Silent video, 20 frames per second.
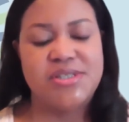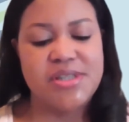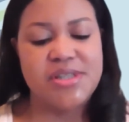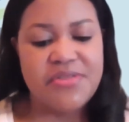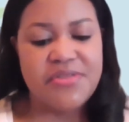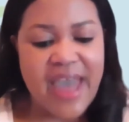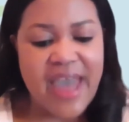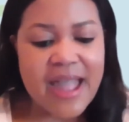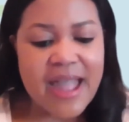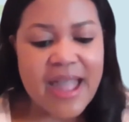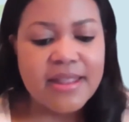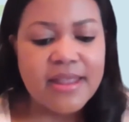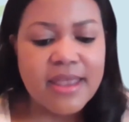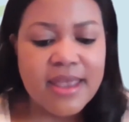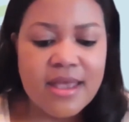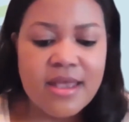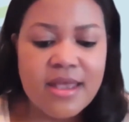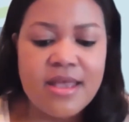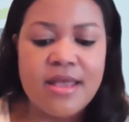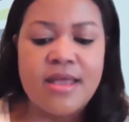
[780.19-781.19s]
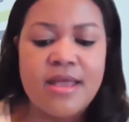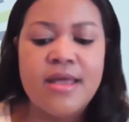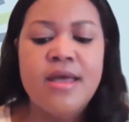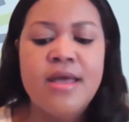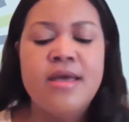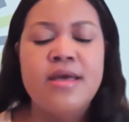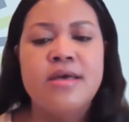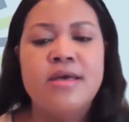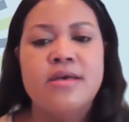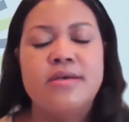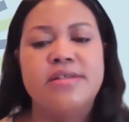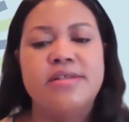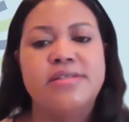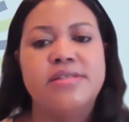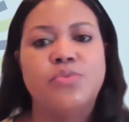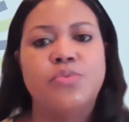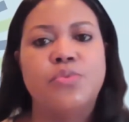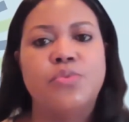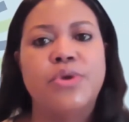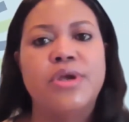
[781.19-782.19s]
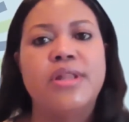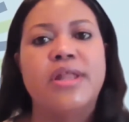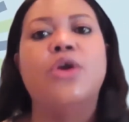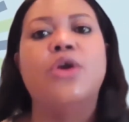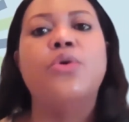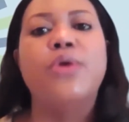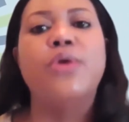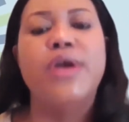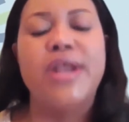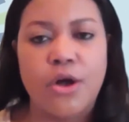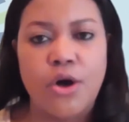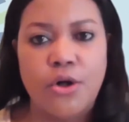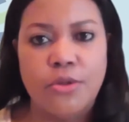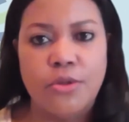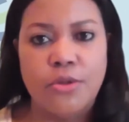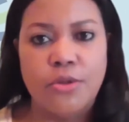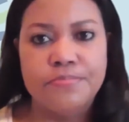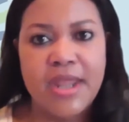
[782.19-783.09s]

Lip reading: So that key is really critical.